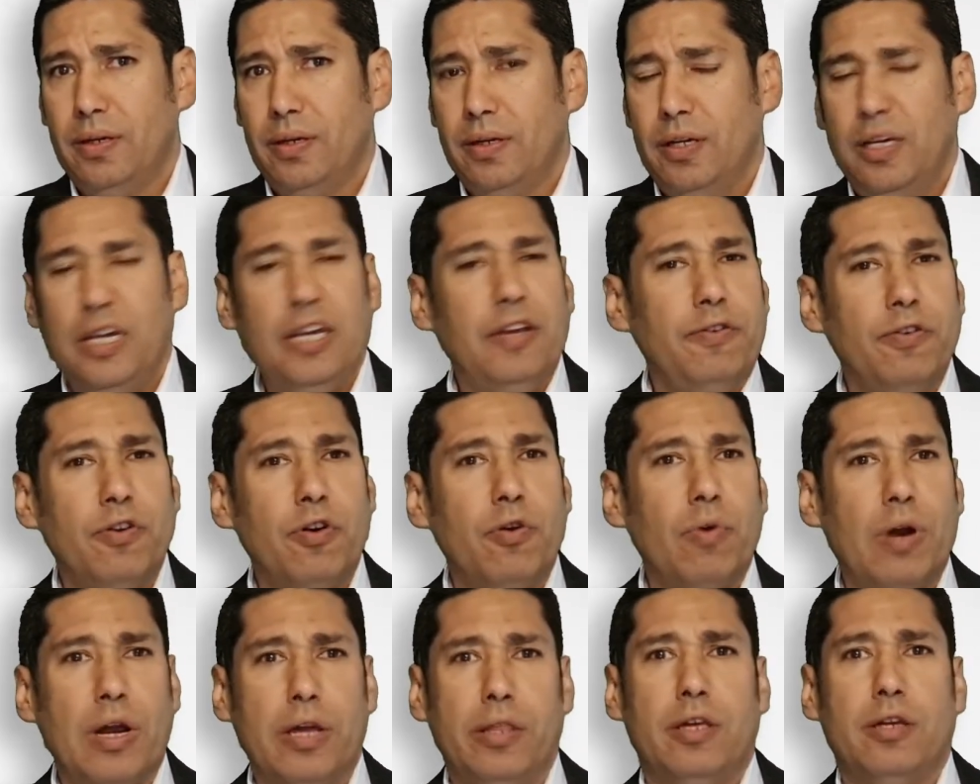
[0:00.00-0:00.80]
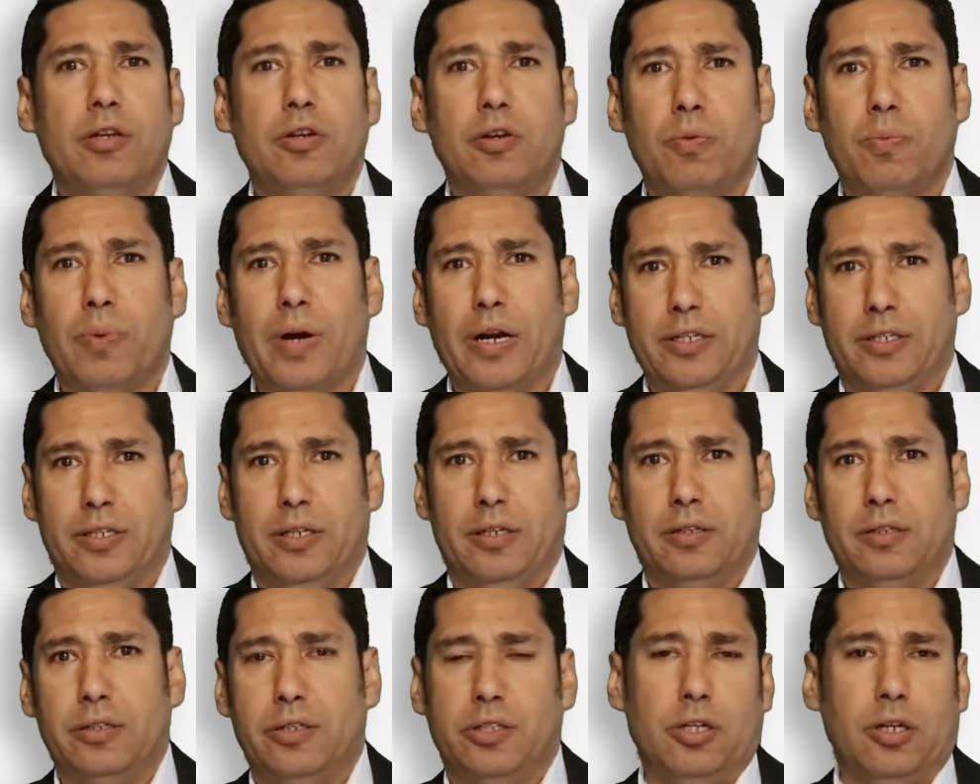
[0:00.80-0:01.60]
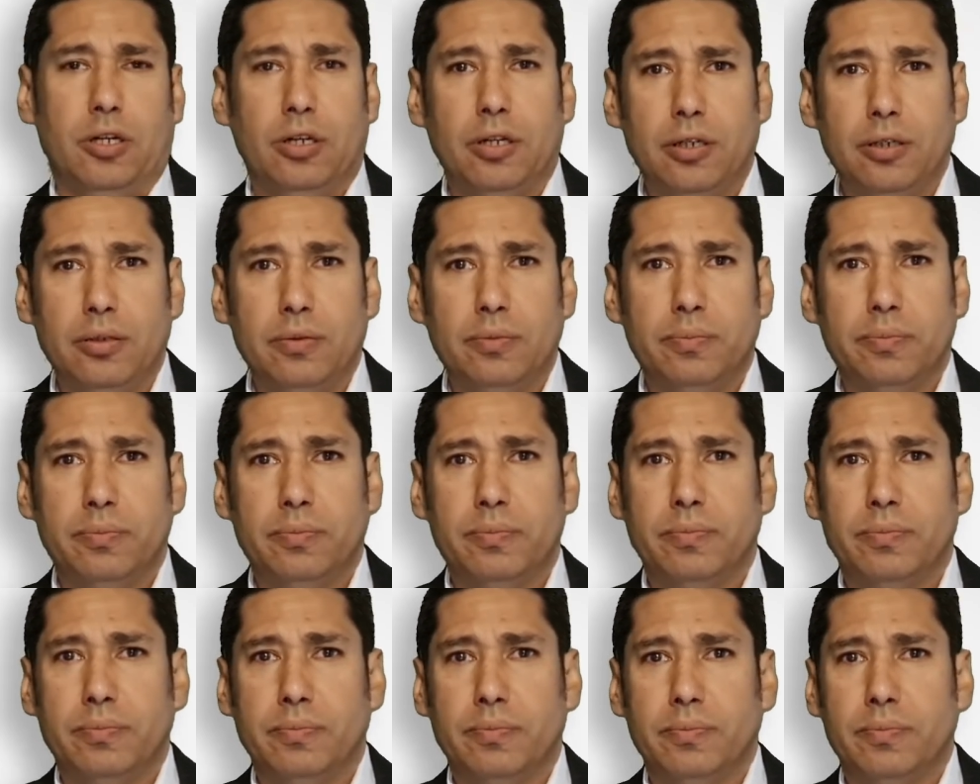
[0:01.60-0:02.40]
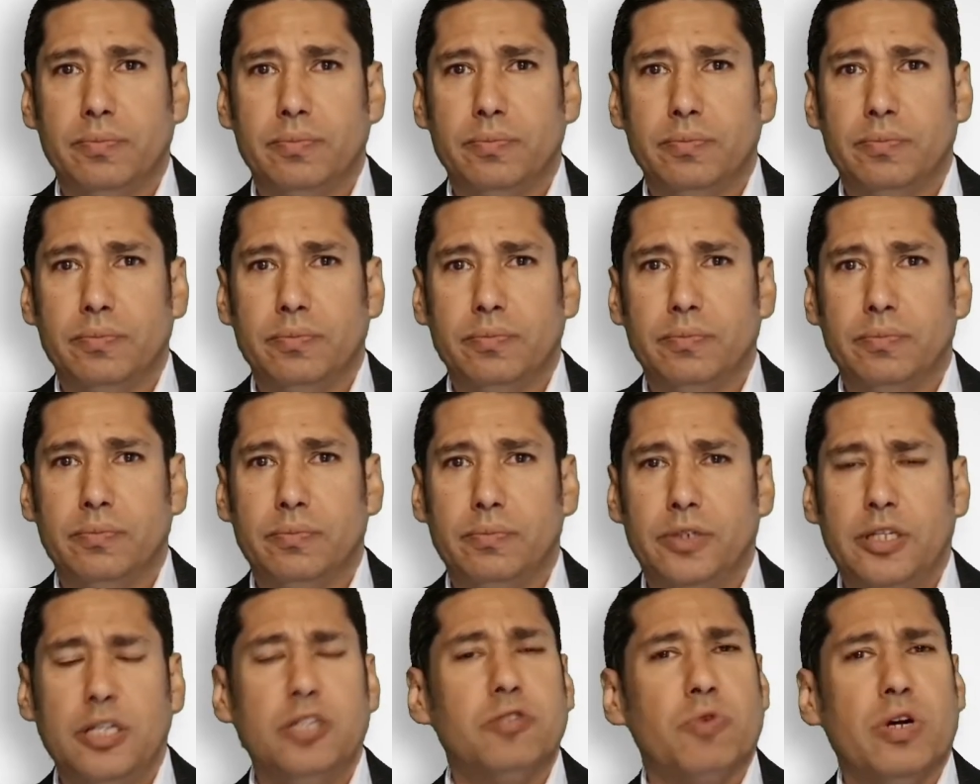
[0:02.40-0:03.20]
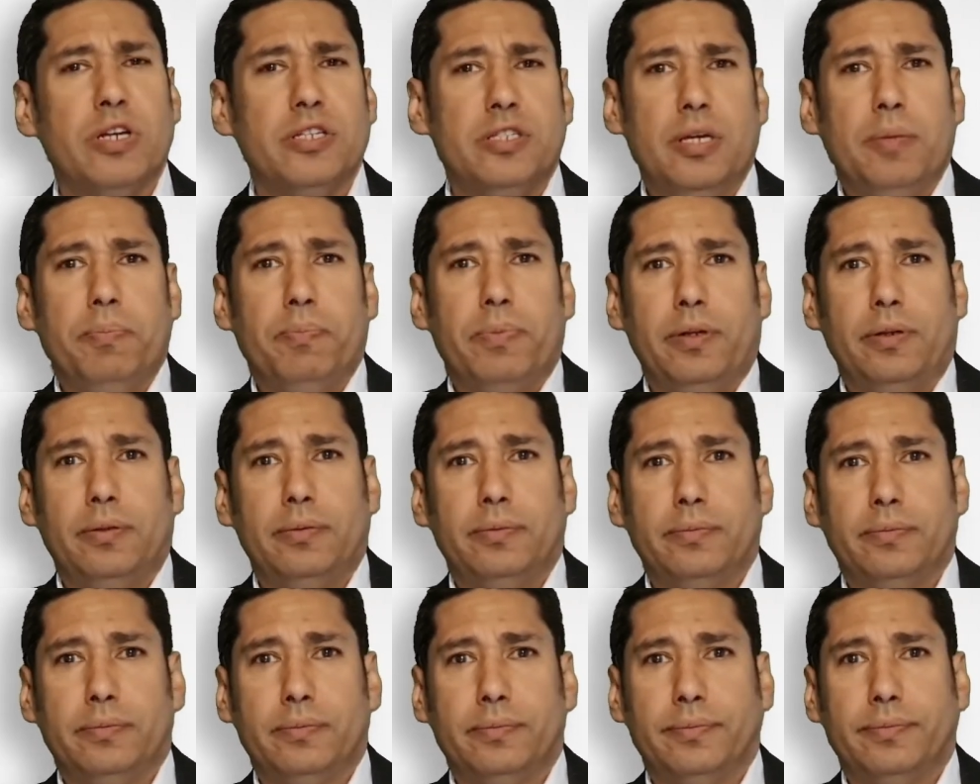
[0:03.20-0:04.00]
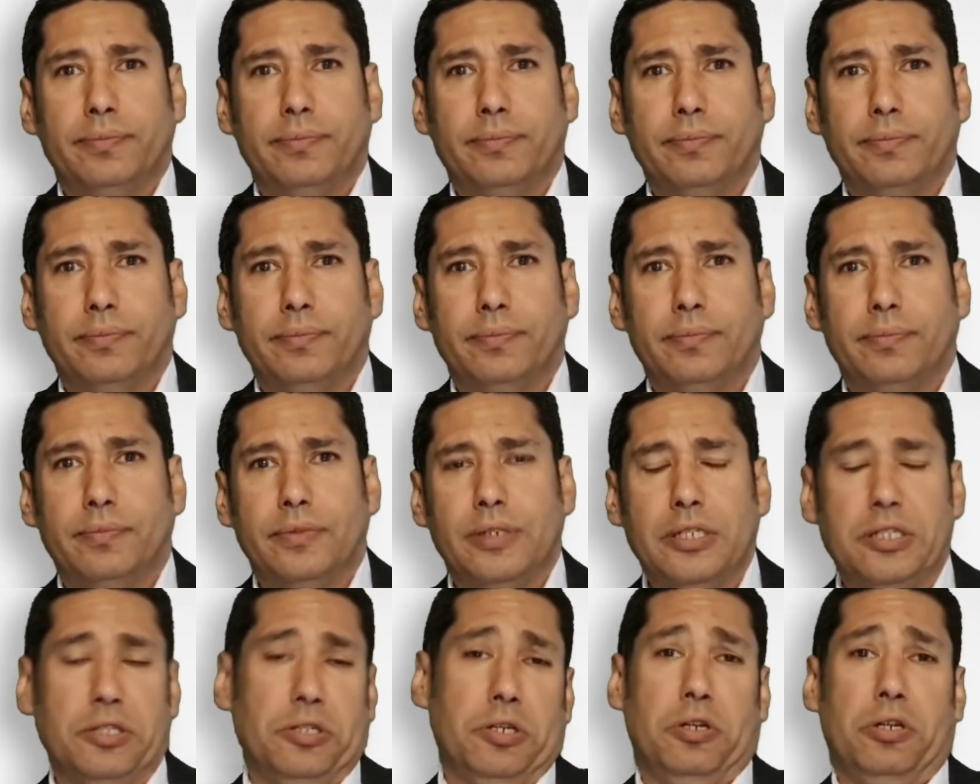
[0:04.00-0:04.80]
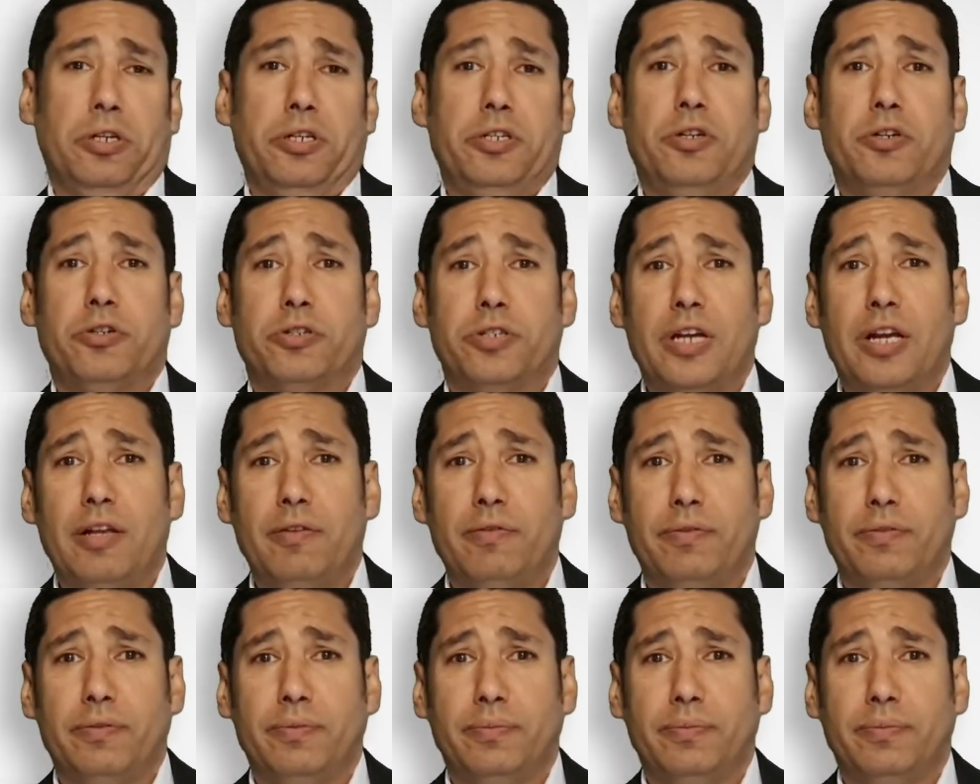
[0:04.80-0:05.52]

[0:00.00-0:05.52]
If you're riding your bicycle solo, it's quite simple. It's only yourself.